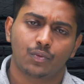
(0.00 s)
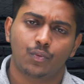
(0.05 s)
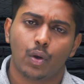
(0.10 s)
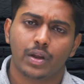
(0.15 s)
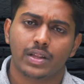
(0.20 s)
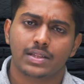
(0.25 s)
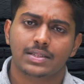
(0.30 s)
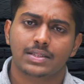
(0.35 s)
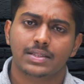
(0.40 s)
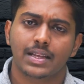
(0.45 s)

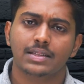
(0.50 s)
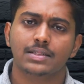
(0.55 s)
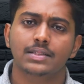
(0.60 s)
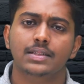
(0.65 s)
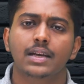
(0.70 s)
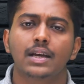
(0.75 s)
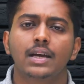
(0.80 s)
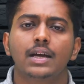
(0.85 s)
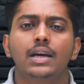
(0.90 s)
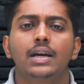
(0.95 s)
For
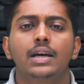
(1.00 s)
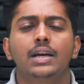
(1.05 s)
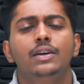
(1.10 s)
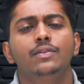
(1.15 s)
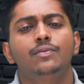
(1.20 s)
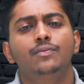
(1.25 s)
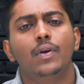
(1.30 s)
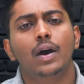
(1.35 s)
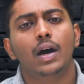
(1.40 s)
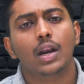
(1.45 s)
instance,
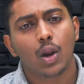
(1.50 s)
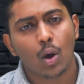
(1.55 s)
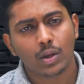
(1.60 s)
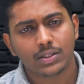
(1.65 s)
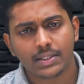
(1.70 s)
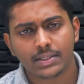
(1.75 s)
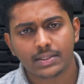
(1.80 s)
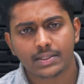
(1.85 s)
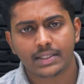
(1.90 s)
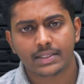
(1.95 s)
if a
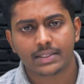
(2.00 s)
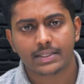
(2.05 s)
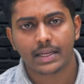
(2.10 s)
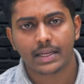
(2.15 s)
logistics